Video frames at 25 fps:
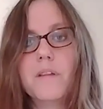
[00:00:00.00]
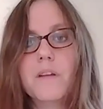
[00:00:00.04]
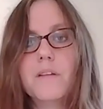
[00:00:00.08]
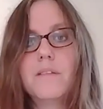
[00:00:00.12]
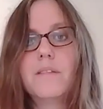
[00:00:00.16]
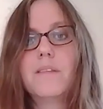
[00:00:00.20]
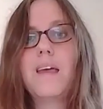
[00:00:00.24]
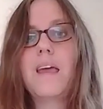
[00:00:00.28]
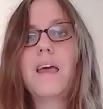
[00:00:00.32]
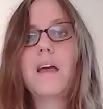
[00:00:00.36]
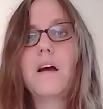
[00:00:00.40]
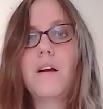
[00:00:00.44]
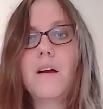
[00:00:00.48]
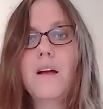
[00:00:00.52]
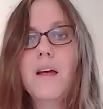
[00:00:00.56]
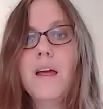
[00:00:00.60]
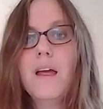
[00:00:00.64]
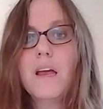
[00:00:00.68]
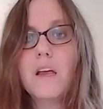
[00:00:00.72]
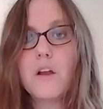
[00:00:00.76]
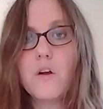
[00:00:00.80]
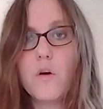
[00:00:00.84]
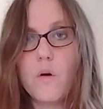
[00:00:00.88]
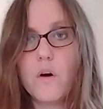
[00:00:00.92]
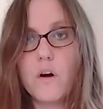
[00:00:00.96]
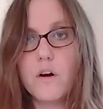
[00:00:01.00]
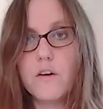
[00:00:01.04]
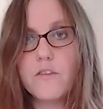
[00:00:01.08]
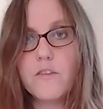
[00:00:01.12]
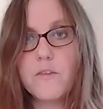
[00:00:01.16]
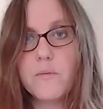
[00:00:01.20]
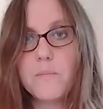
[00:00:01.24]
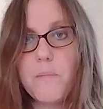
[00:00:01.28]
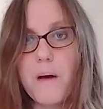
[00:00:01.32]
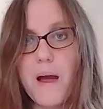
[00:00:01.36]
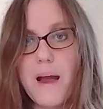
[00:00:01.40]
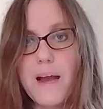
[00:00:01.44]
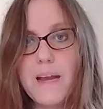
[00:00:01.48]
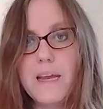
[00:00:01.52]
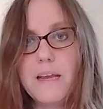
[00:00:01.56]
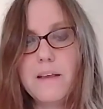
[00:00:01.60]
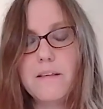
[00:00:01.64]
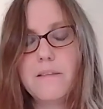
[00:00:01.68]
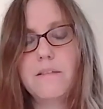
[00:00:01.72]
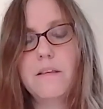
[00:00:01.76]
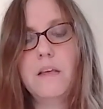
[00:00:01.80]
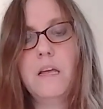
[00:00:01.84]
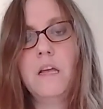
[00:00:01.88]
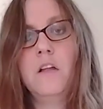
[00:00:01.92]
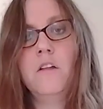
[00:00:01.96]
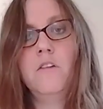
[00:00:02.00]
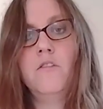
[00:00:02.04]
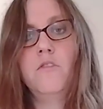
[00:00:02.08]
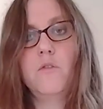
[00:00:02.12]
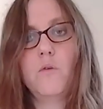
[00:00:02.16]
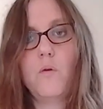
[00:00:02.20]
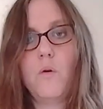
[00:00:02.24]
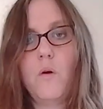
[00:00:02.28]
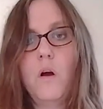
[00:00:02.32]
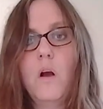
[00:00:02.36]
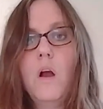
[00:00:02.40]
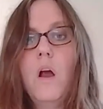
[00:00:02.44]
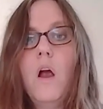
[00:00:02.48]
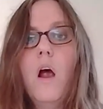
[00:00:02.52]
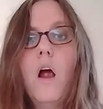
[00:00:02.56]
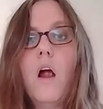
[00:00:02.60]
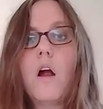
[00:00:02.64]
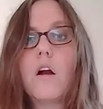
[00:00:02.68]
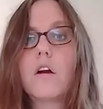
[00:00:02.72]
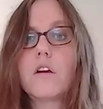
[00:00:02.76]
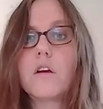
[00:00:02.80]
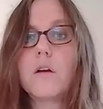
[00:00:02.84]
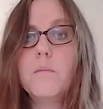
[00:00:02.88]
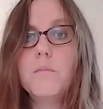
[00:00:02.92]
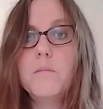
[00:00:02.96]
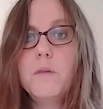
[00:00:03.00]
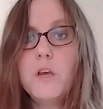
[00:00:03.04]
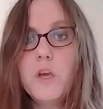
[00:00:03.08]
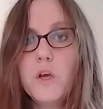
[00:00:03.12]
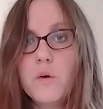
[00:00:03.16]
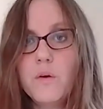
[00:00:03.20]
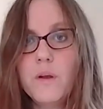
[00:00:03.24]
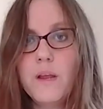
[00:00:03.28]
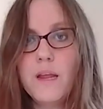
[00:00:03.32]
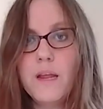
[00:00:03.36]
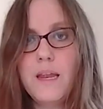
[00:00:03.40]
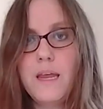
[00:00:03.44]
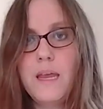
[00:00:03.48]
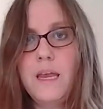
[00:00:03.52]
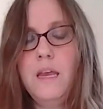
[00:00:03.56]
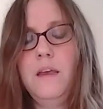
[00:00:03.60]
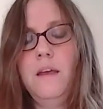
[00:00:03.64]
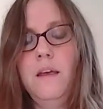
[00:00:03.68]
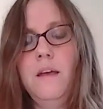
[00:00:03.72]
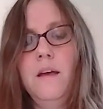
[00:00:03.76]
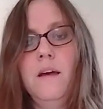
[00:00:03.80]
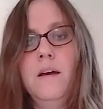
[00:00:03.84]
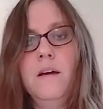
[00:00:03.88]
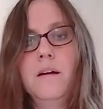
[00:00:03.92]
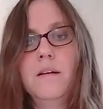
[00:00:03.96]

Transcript: let's say, our spidey sense or our community,